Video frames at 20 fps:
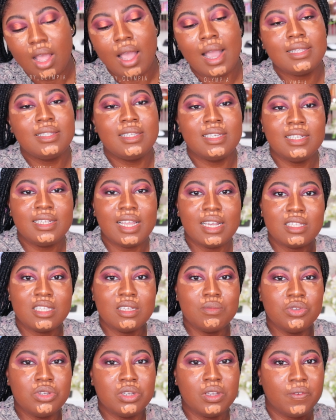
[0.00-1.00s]
I did get
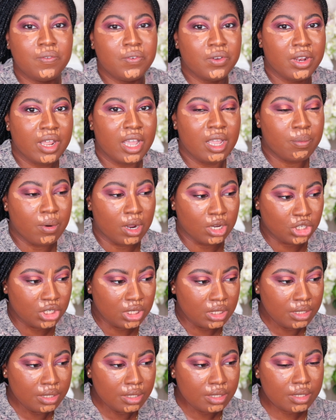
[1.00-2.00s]
some new Fude
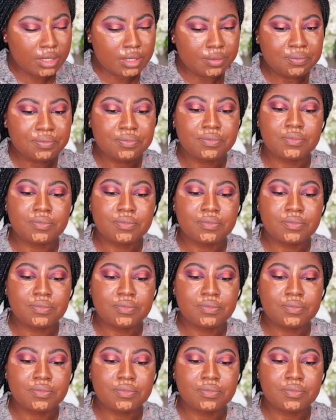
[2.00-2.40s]
brushes